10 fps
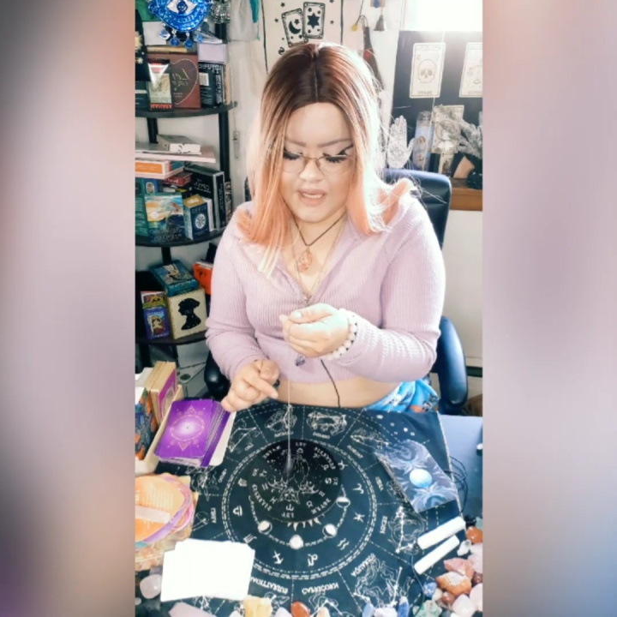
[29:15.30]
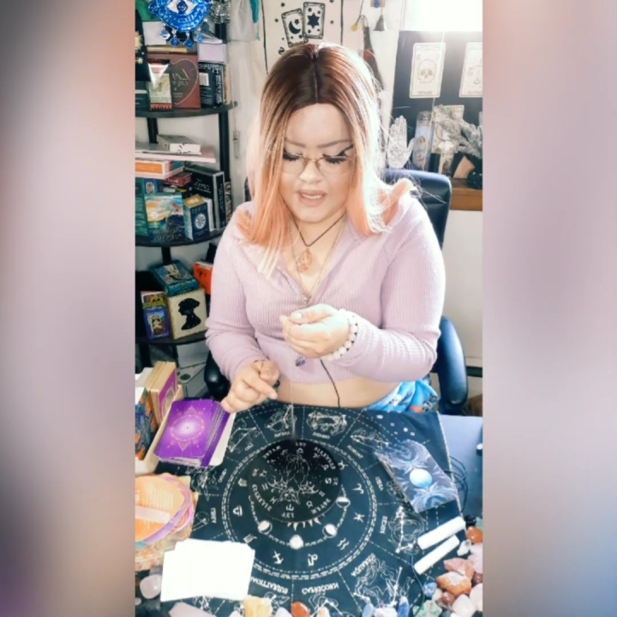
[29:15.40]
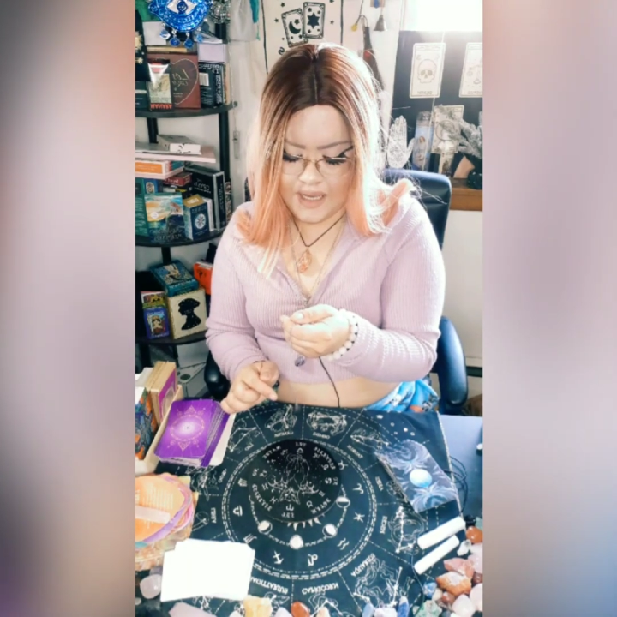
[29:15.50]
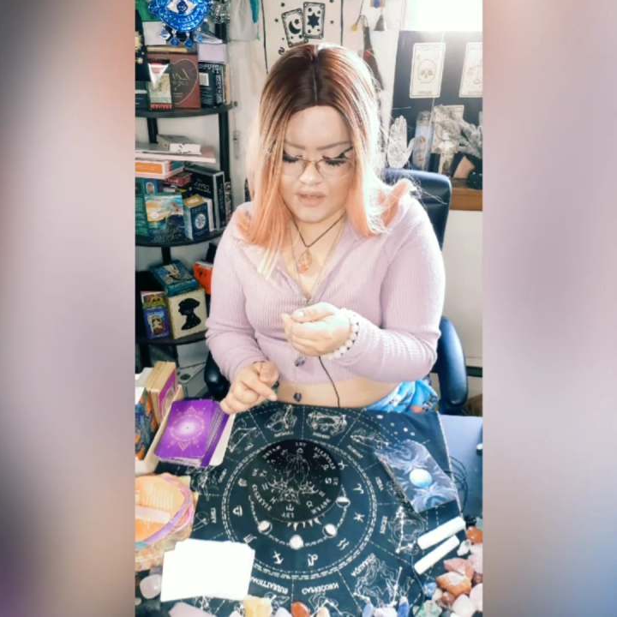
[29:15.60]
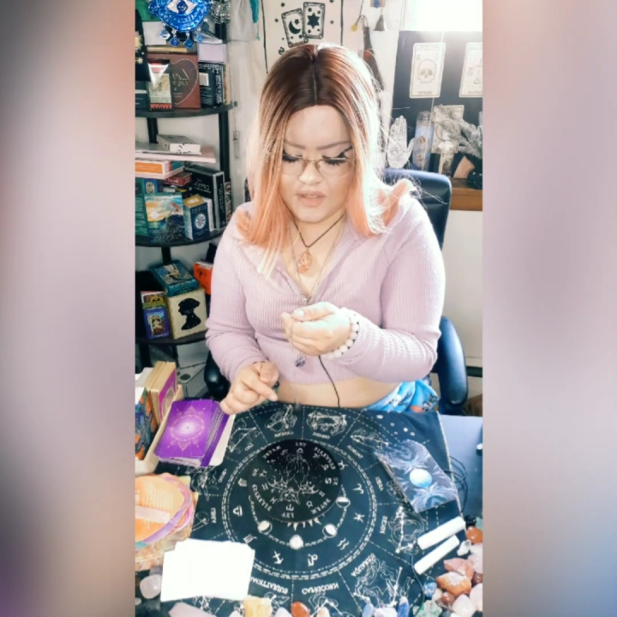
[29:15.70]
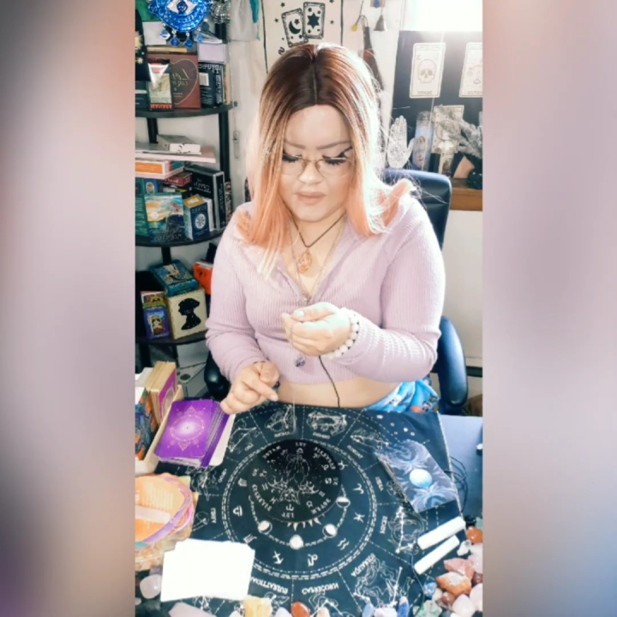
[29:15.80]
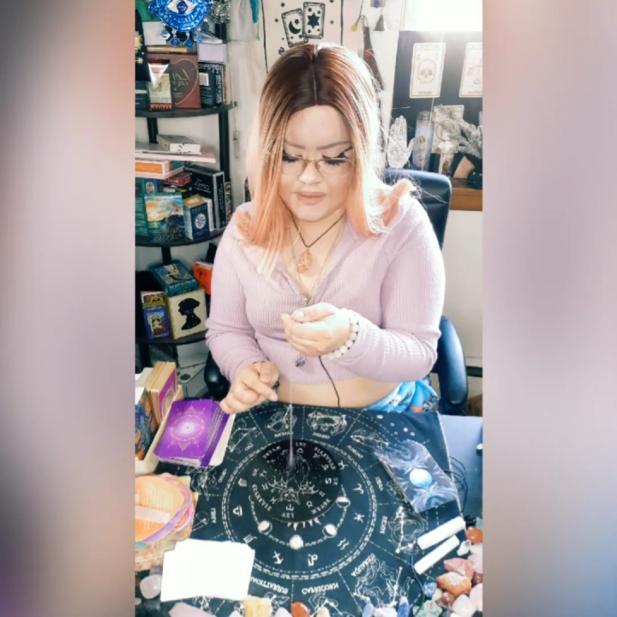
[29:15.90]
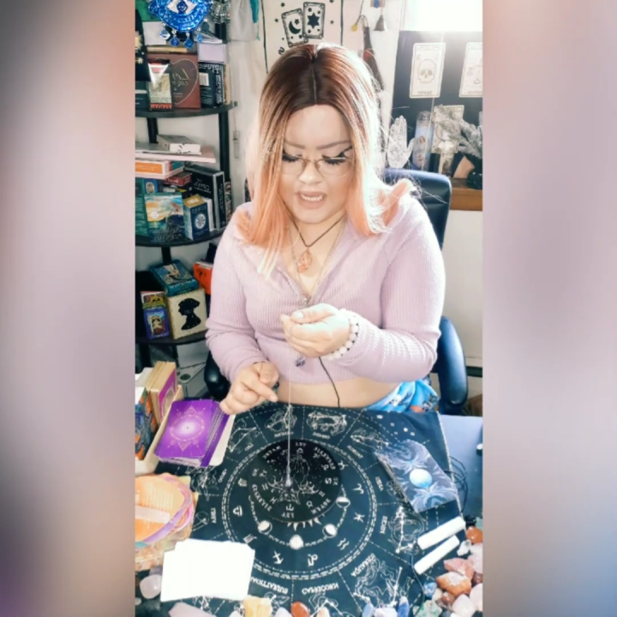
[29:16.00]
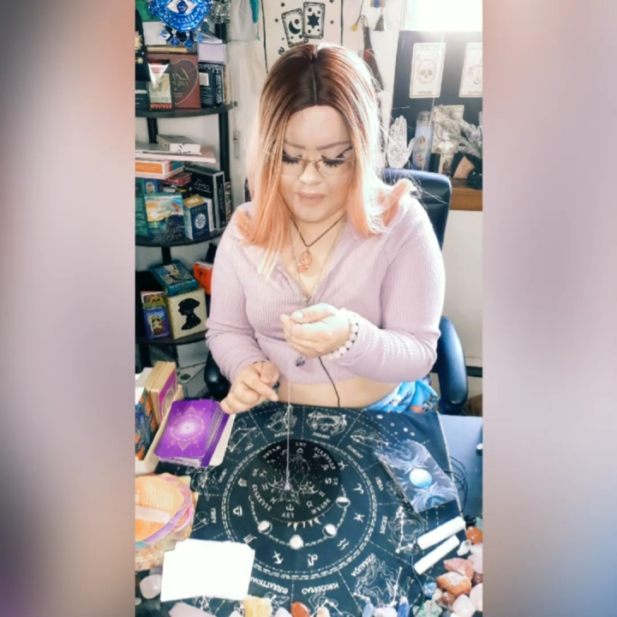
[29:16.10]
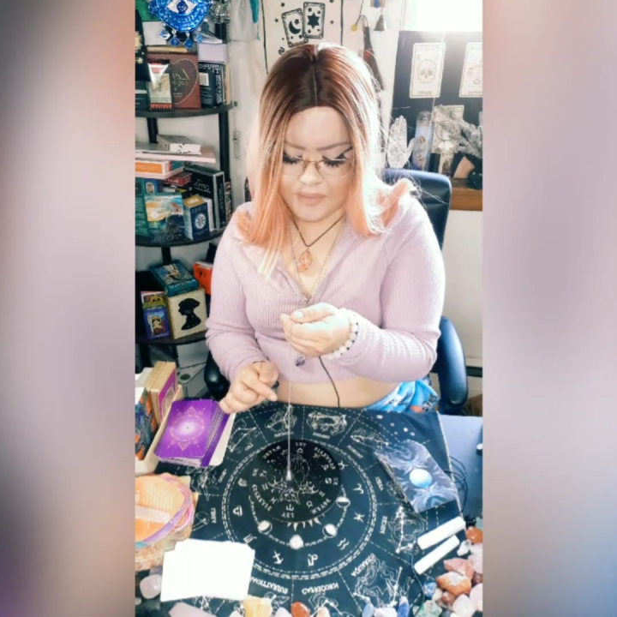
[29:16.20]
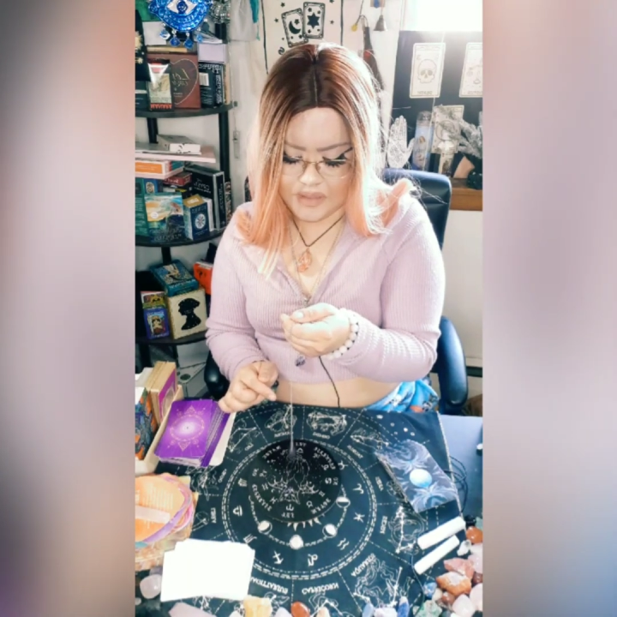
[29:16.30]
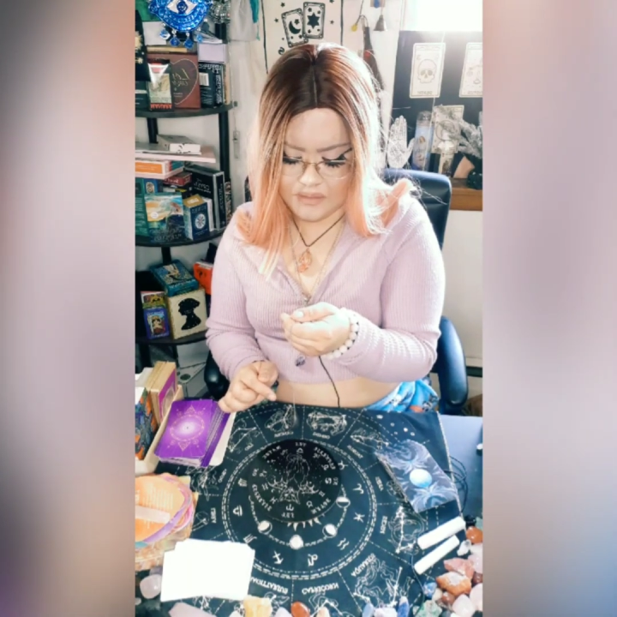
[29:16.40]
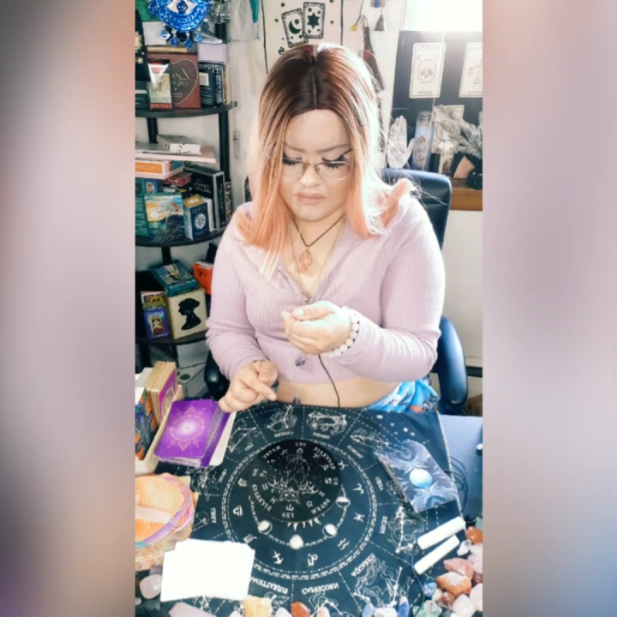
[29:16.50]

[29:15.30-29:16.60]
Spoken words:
Can you stop